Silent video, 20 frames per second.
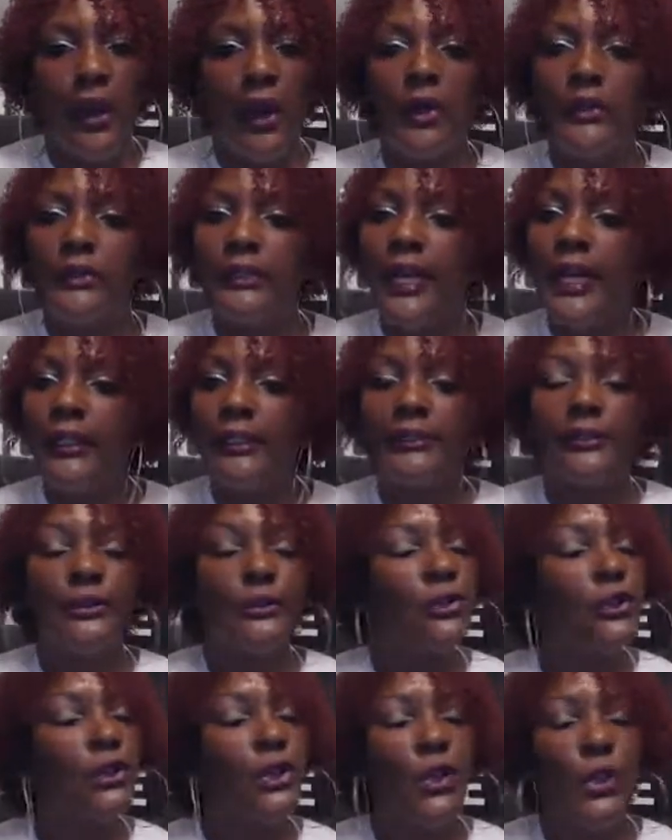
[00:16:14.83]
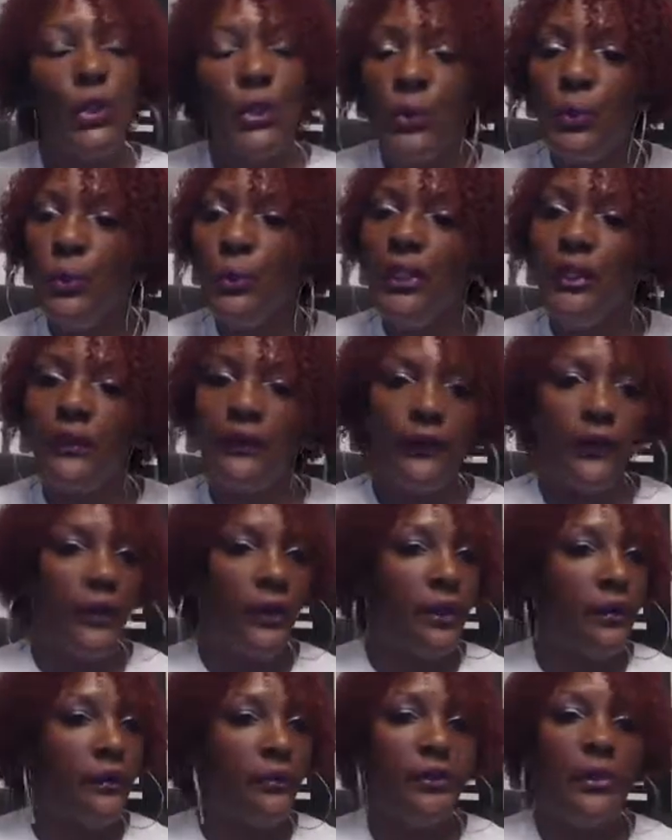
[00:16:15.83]
Oh, that are two
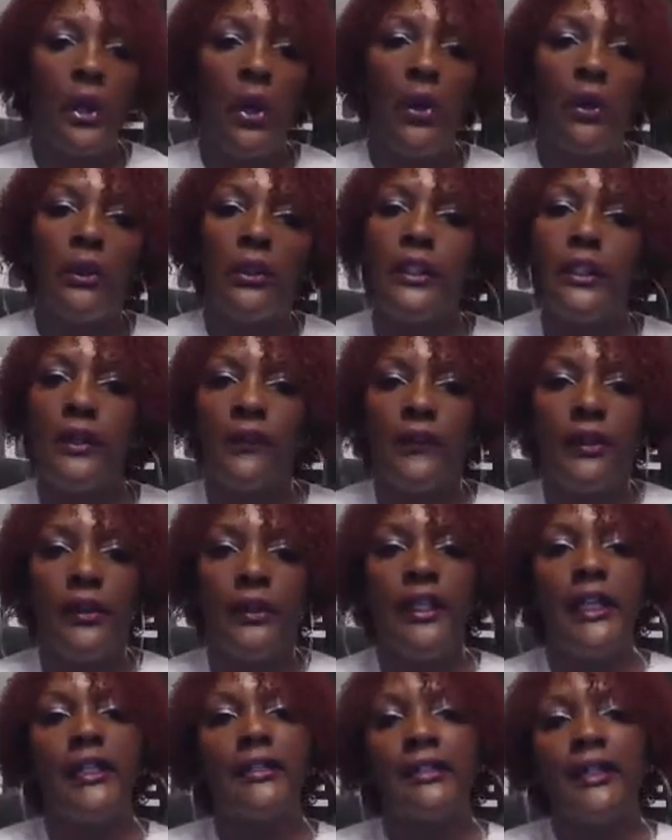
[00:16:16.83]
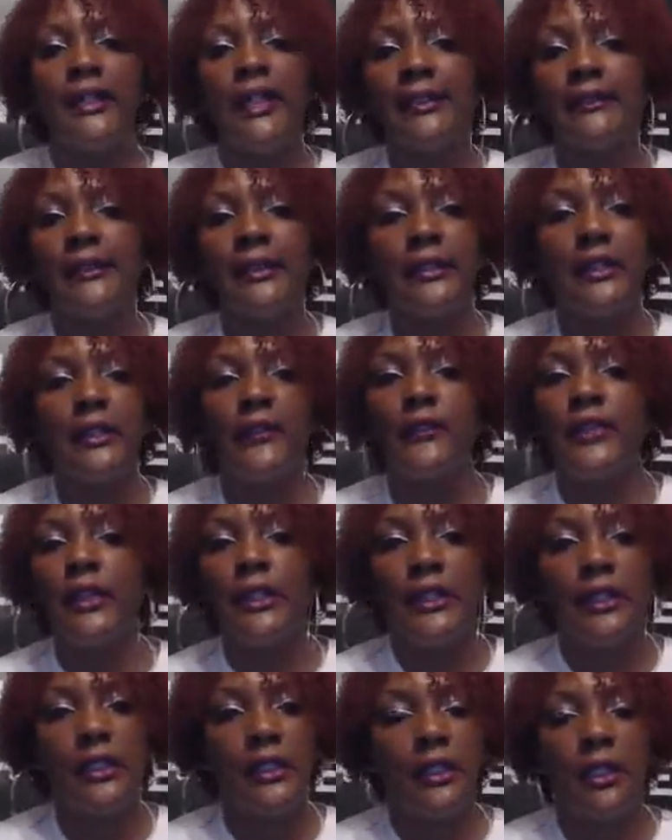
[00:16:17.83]
different, totally different things, and that's the
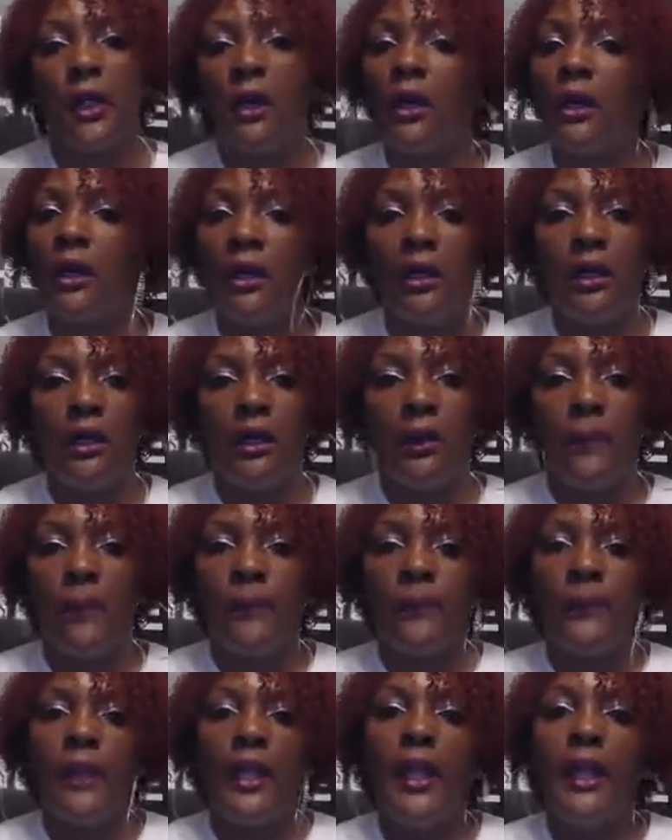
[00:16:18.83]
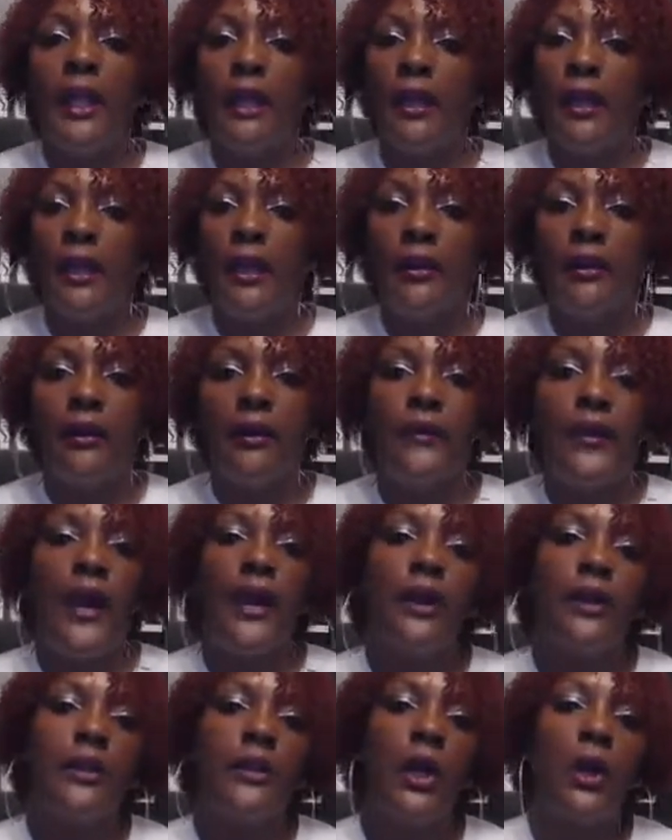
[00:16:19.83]
difference in the law. And
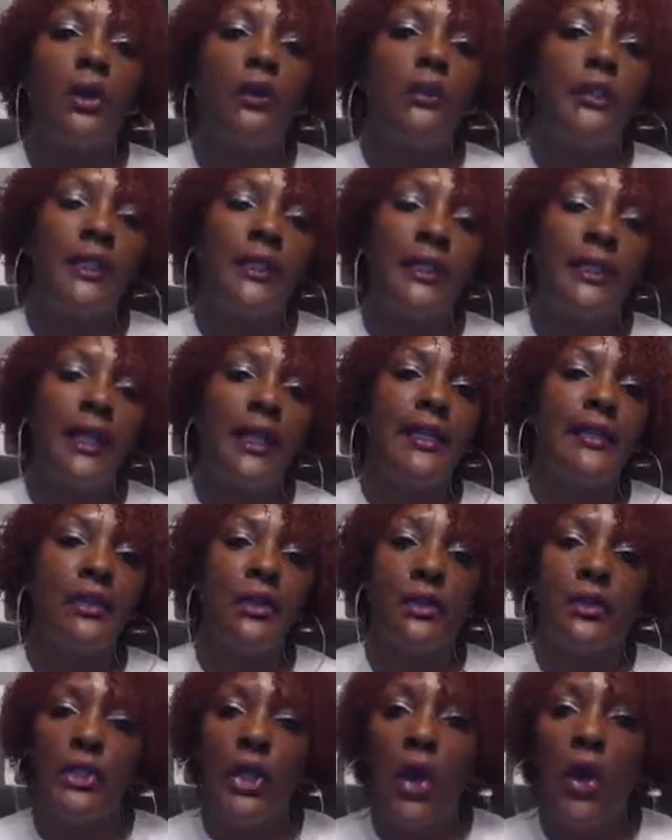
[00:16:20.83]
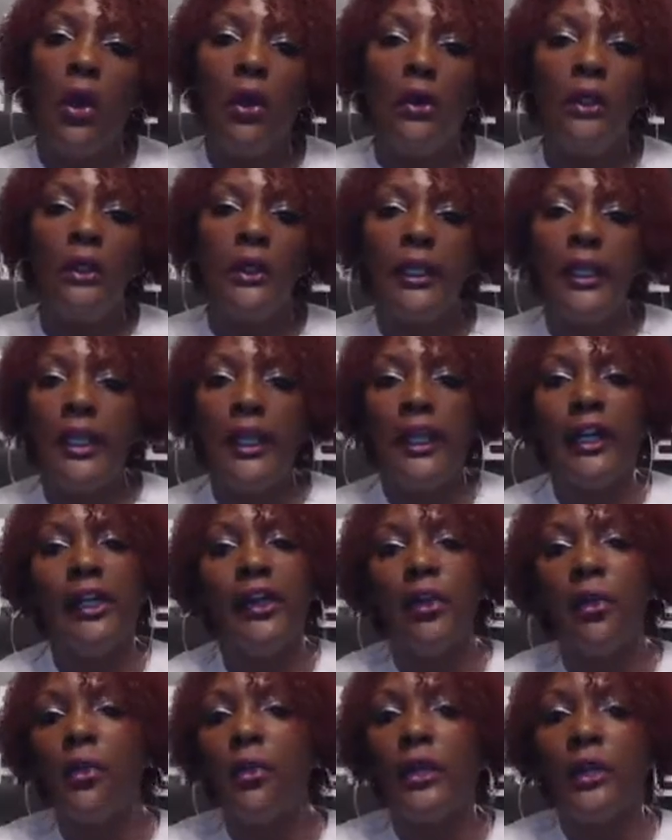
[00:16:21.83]
they are told, these states are totally
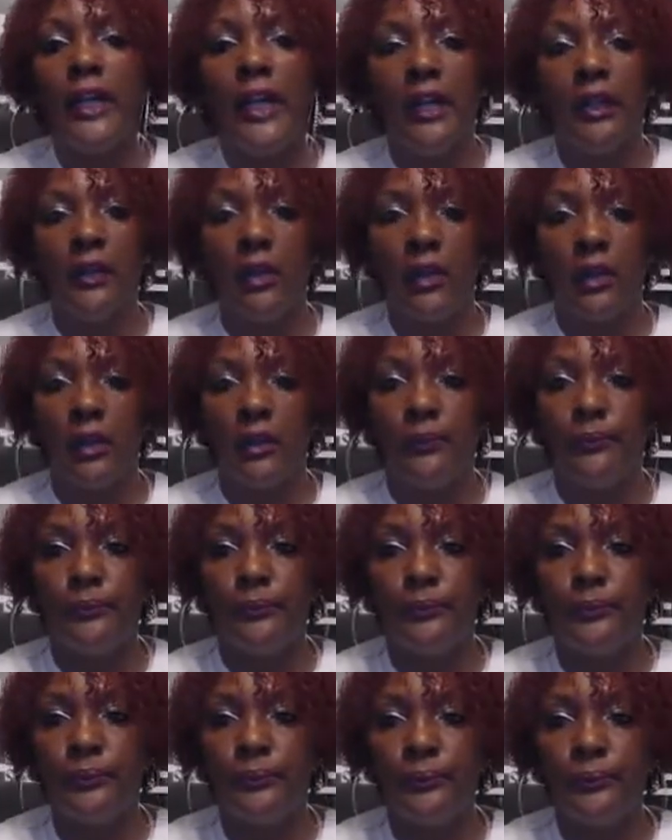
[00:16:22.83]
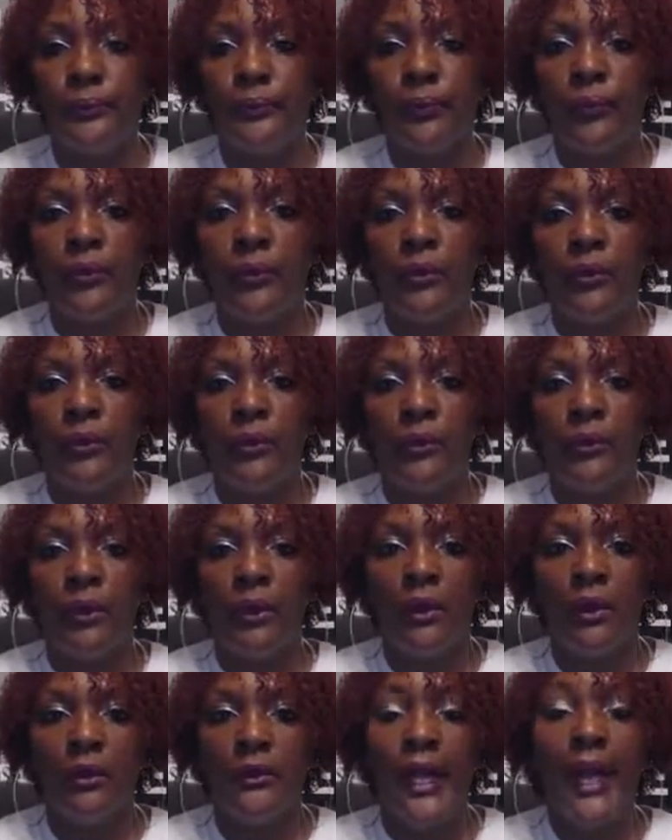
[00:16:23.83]
ignoring that law.
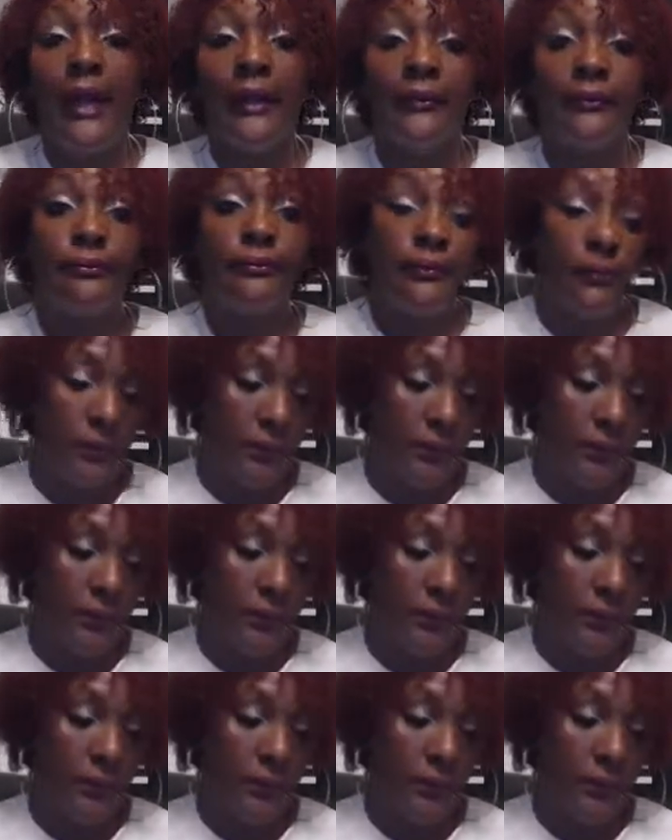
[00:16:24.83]
That's